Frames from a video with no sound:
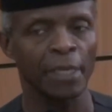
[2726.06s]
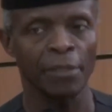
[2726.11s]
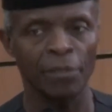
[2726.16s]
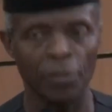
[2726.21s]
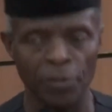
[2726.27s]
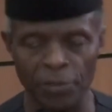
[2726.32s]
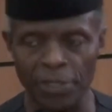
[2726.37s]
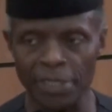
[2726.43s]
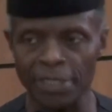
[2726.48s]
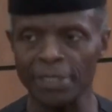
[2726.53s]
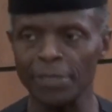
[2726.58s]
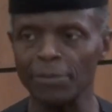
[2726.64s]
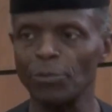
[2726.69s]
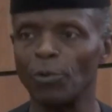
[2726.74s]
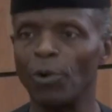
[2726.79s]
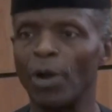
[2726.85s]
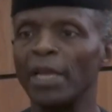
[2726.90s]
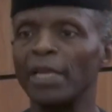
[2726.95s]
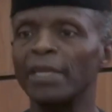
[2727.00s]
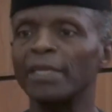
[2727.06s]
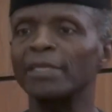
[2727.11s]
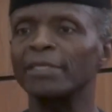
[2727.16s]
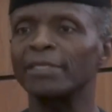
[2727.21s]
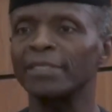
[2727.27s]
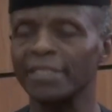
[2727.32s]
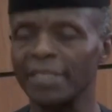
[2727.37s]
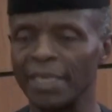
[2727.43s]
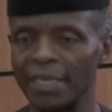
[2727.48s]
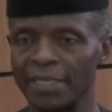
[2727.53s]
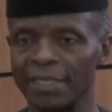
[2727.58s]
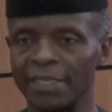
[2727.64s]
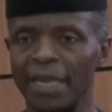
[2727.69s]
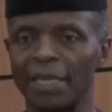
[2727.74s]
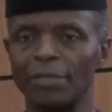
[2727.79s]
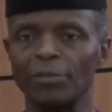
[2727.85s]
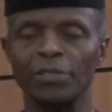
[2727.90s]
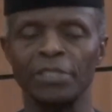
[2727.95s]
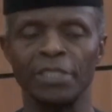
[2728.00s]
The reason why states
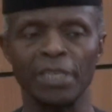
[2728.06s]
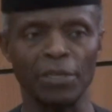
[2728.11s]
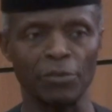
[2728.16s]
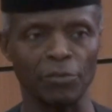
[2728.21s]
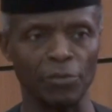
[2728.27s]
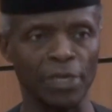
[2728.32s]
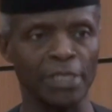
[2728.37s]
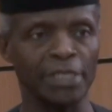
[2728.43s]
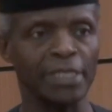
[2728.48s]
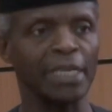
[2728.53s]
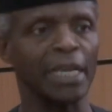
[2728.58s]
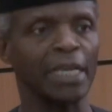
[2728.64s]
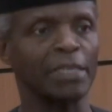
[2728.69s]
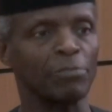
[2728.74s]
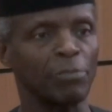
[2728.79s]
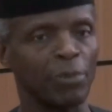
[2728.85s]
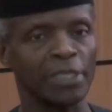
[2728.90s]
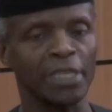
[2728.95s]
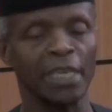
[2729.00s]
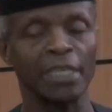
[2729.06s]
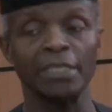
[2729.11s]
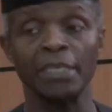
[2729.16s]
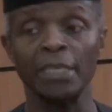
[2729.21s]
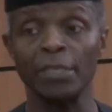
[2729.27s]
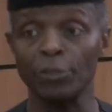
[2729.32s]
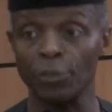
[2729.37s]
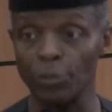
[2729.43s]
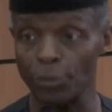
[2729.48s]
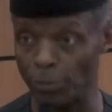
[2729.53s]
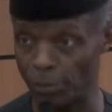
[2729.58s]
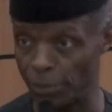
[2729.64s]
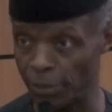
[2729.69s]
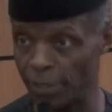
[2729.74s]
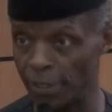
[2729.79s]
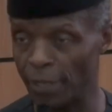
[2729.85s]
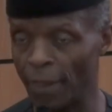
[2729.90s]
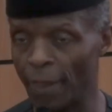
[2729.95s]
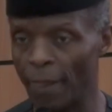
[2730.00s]
are not generating as much as they
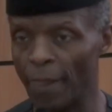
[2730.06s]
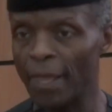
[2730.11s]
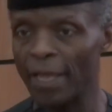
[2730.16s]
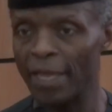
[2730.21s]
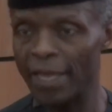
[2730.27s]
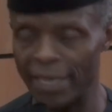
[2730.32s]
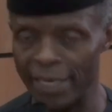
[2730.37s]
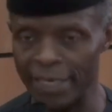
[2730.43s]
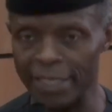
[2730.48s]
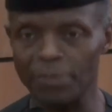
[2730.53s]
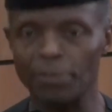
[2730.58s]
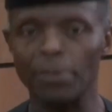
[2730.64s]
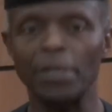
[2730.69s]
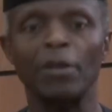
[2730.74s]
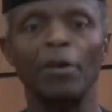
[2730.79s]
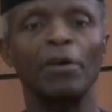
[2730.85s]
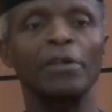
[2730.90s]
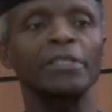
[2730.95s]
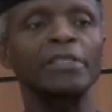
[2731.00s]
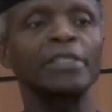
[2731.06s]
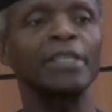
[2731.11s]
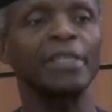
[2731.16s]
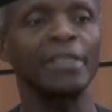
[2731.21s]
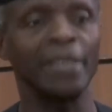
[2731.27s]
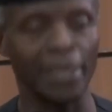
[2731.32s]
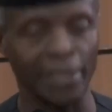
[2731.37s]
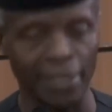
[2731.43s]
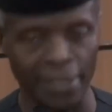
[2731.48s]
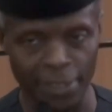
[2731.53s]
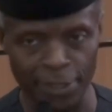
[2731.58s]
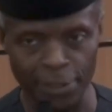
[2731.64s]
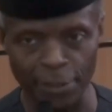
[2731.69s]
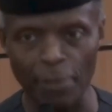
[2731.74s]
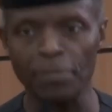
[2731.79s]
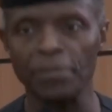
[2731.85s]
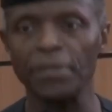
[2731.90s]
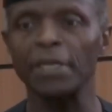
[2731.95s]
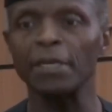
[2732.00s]
should is because there is
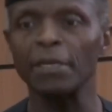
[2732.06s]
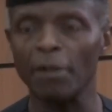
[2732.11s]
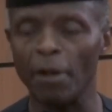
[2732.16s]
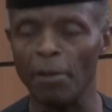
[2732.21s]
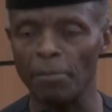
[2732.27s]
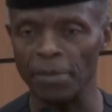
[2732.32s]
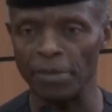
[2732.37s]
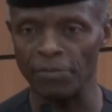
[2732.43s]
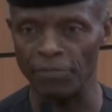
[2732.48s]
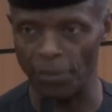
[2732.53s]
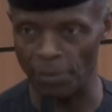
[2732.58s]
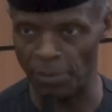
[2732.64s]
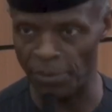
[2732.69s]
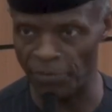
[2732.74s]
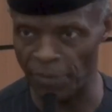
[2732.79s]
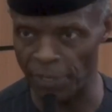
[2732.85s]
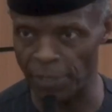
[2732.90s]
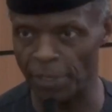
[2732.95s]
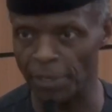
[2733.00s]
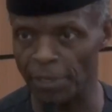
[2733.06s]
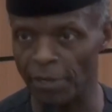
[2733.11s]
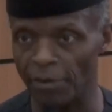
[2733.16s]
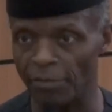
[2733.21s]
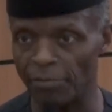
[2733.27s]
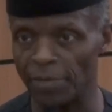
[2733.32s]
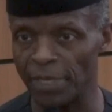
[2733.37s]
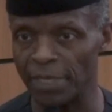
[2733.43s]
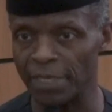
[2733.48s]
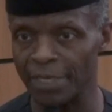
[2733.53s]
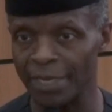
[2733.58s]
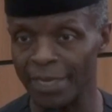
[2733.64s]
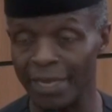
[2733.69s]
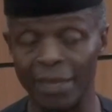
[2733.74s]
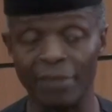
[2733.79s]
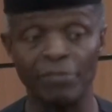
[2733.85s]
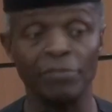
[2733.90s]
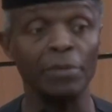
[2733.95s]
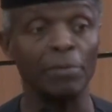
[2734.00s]
something coming from the federal government
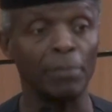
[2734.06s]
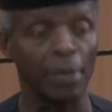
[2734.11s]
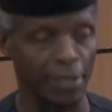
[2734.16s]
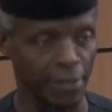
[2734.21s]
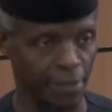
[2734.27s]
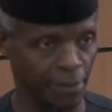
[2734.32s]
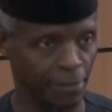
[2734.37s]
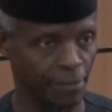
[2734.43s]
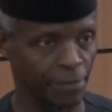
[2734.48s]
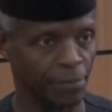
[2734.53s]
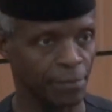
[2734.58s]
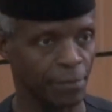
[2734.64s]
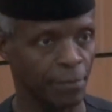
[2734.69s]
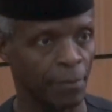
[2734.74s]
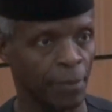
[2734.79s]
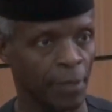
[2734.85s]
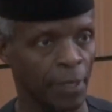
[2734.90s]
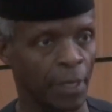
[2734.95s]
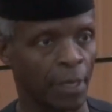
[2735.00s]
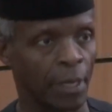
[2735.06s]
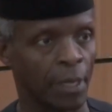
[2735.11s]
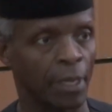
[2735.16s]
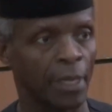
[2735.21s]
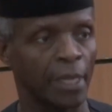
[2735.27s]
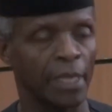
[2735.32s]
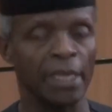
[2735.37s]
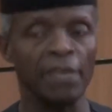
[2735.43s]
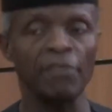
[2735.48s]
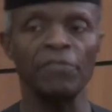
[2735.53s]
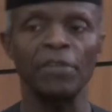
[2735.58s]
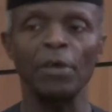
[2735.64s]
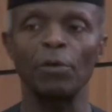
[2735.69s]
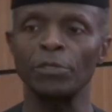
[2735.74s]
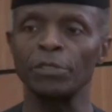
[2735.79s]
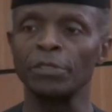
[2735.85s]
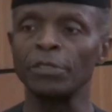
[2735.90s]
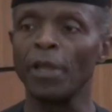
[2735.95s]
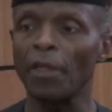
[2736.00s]
every month. If there
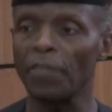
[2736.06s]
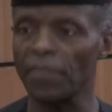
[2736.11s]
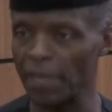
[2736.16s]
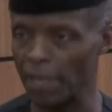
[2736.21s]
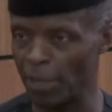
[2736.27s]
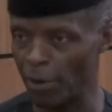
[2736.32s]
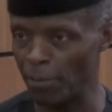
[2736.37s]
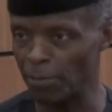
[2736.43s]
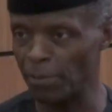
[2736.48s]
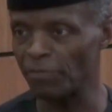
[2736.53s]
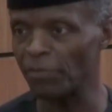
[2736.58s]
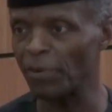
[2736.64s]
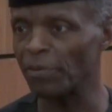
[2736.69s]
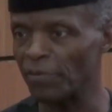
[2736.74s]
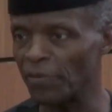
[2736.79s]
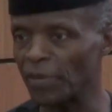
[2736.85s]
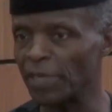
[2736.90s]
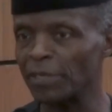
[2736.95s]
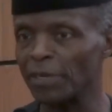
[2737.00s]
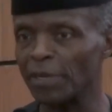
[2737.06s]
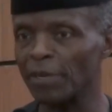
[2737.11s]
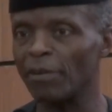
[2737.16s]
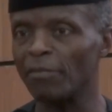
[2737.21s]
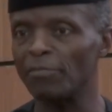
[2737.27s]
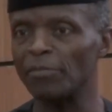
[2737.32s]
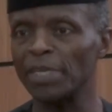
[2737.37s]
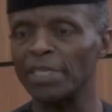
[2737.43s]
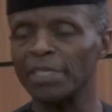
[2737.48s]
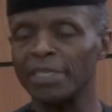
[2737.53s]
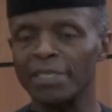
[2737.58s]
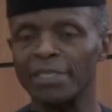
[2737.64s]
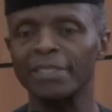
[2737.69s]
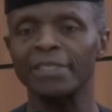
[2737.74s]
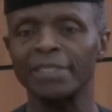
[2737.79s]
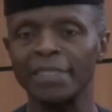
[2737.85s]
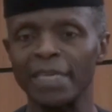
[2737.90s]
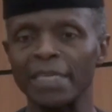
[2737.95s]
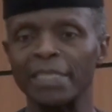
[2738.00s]
was nothing coming from the federal government,
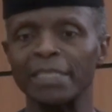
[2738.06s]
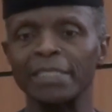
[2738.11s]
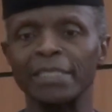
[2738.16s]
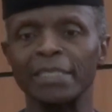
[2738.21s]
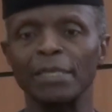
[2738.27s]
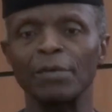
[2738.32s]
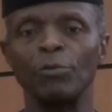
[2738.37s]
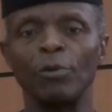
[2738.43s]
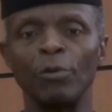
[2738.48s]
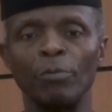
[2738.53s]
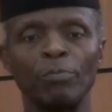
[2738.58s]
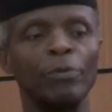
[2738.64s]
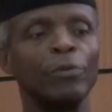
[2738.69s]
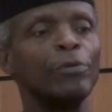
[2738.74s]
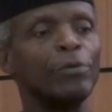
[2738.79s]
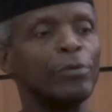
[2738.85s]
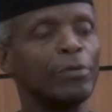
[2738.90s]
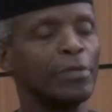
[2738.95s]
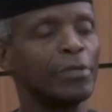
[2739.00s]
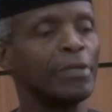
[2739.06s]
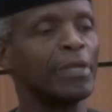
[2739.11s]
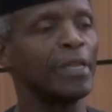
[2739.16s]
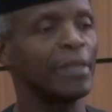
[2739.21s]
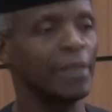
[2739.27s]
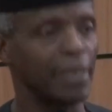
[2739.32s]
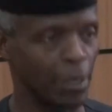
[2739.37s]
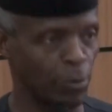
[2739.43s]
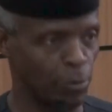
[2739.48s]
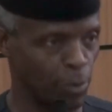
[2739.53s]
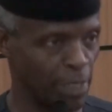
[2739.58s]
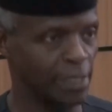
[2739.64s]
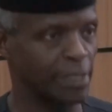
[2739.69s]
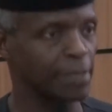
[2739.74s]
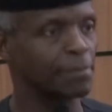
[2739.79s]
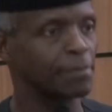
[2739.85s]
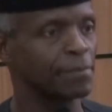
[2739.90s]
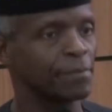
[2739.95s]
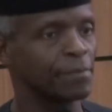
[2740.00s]
states will pull their weight.